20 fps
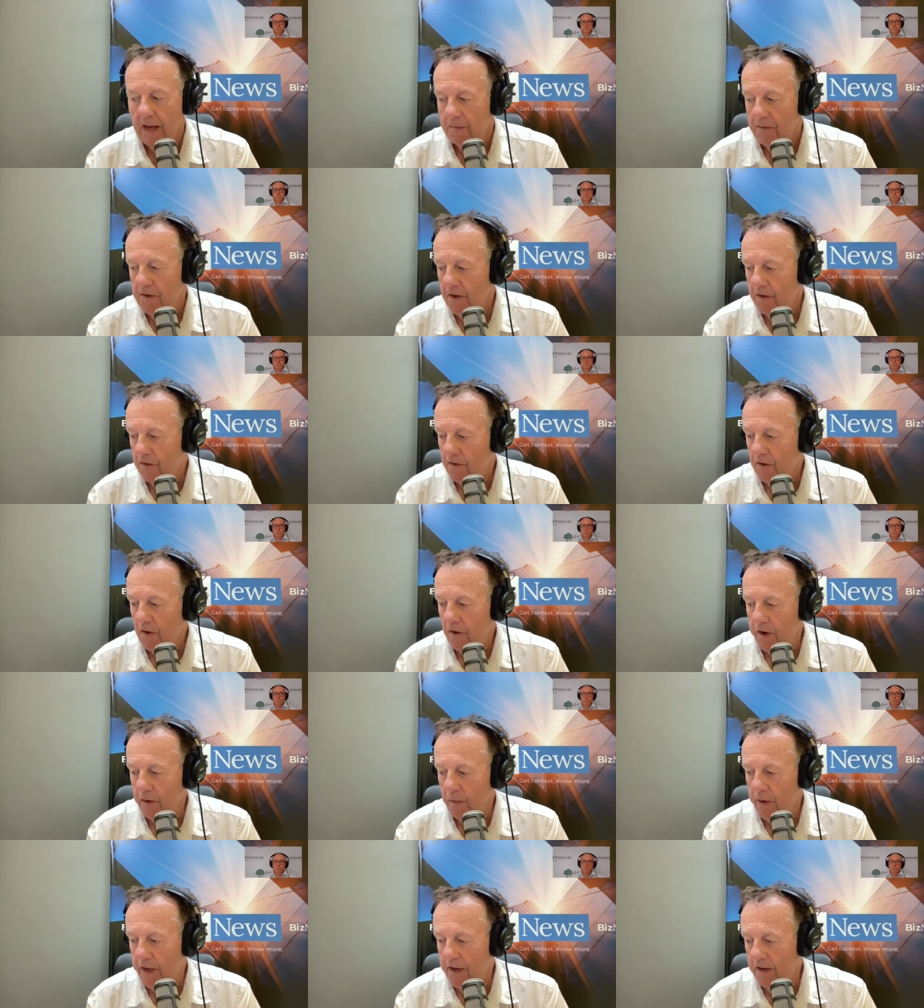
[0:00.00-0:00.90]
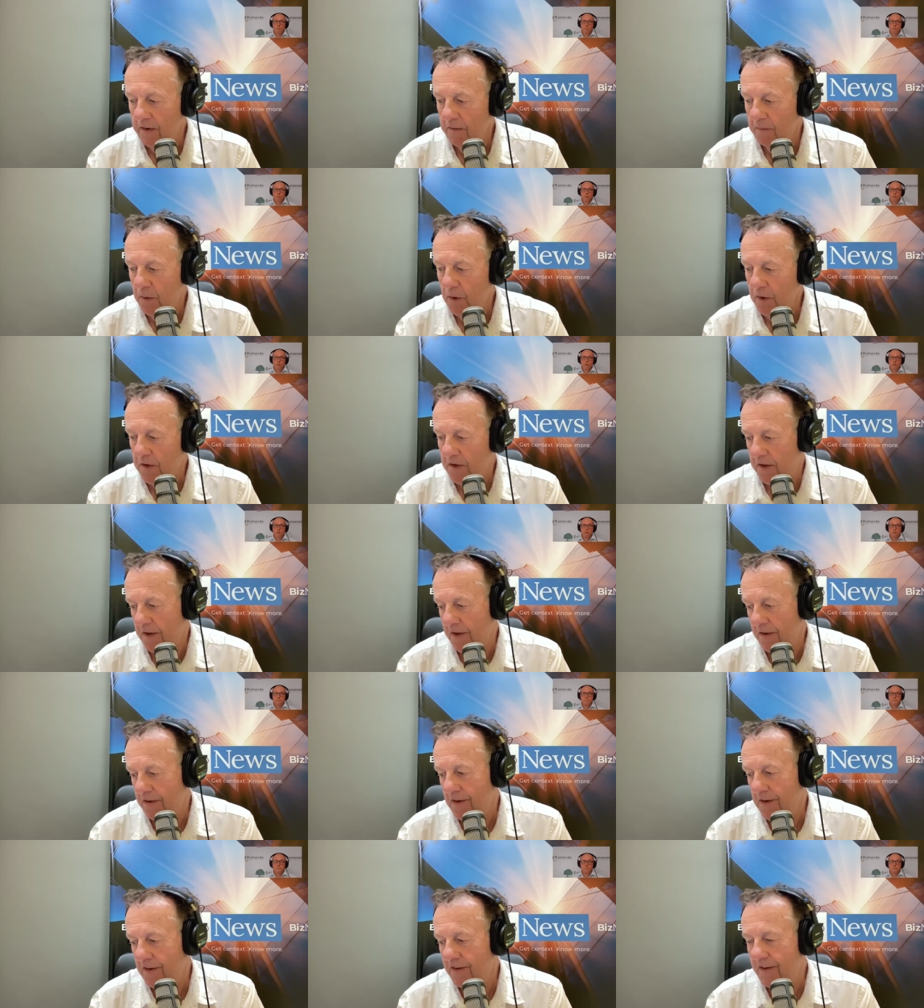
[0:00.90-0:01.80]
So sorry, we didn't put
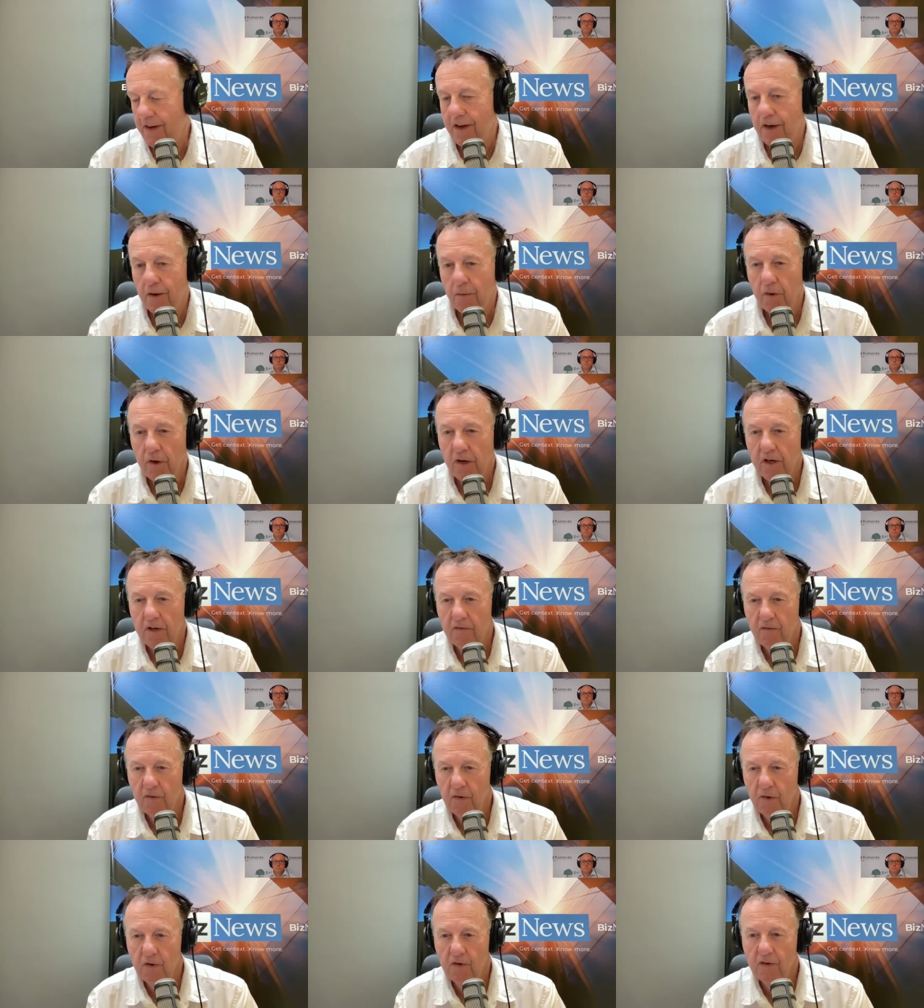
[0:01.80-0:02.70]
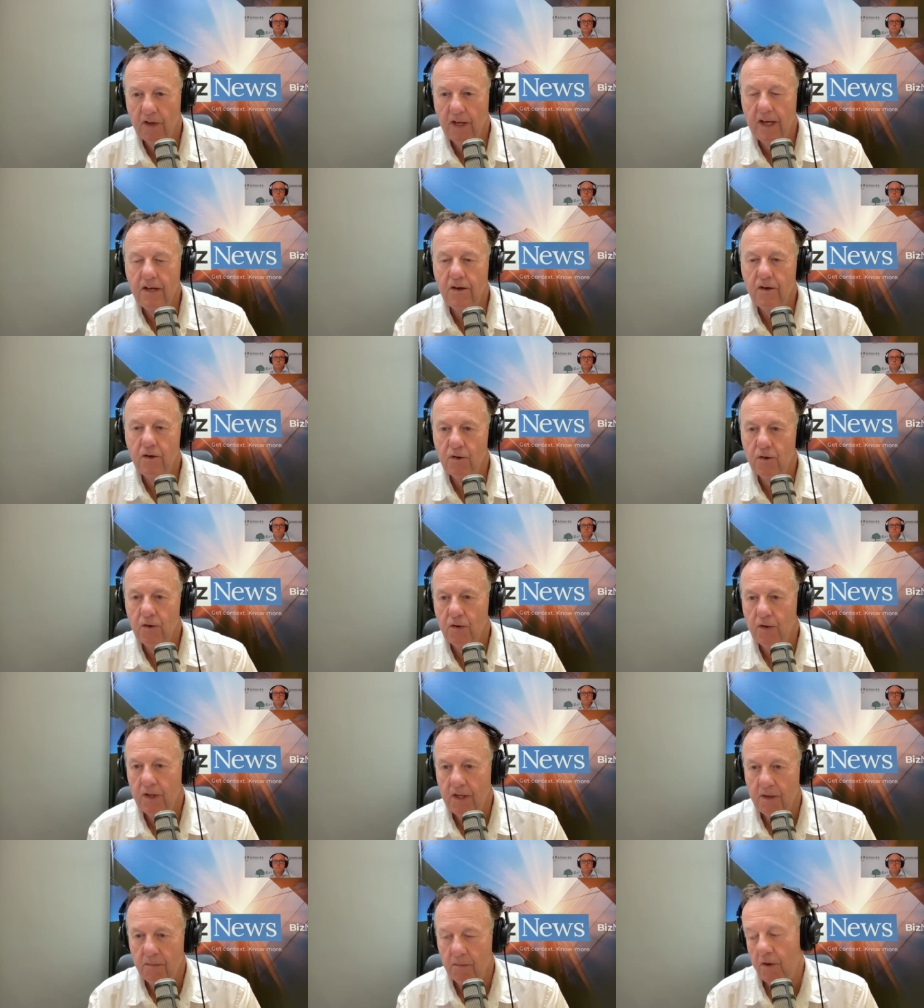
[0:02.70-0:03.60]
Associated British Foods
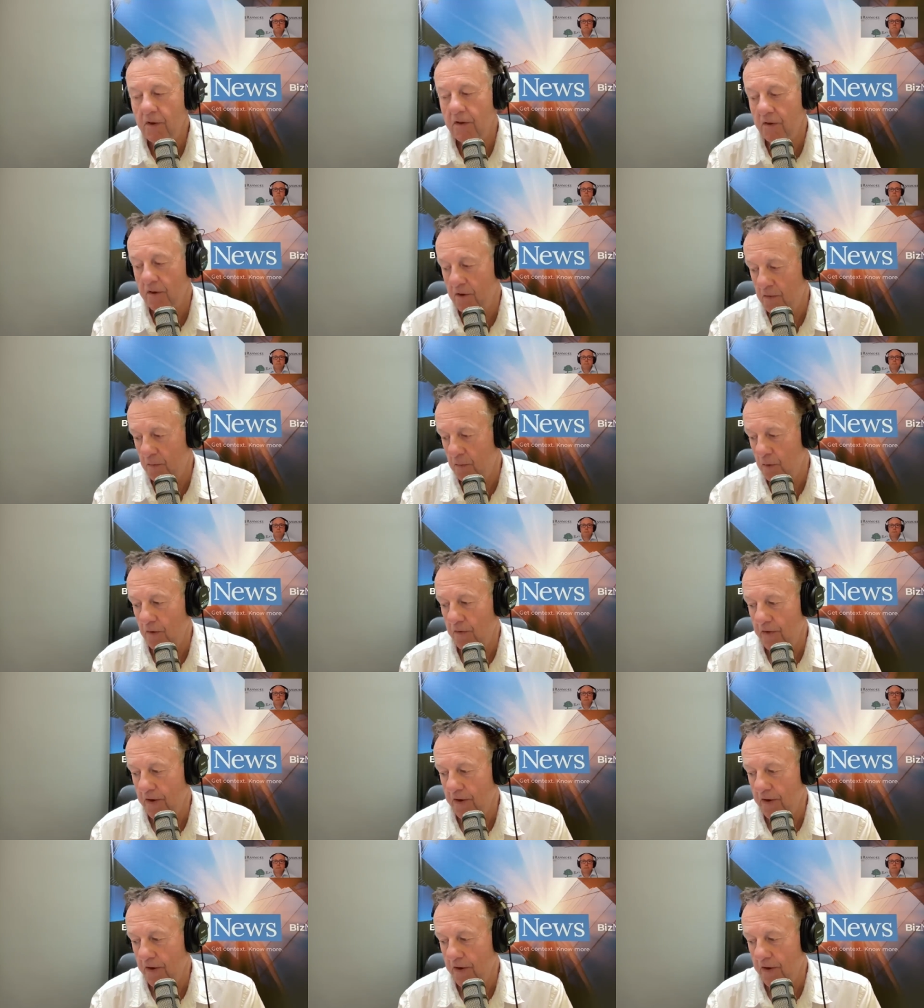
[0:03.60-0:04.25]
into the Biz News